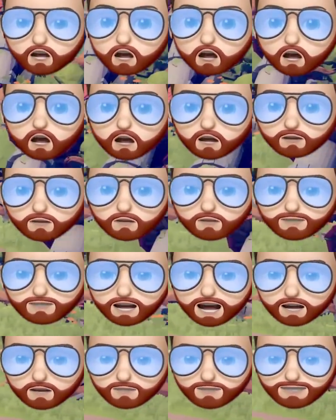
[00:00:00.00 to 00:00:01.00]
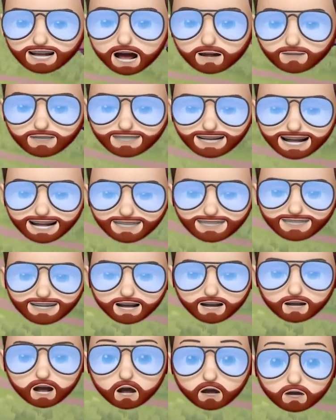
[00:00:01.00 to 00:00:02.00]
all those arrows. Now he's in
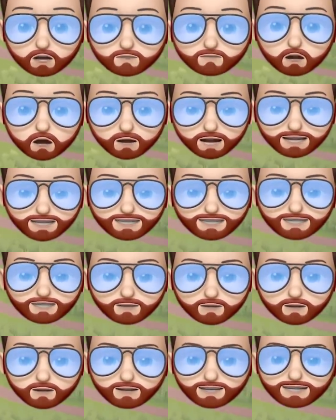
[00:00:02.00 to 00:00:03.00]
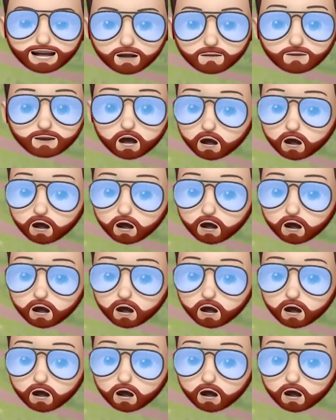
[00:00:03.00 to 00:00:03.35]
there throwing swords, but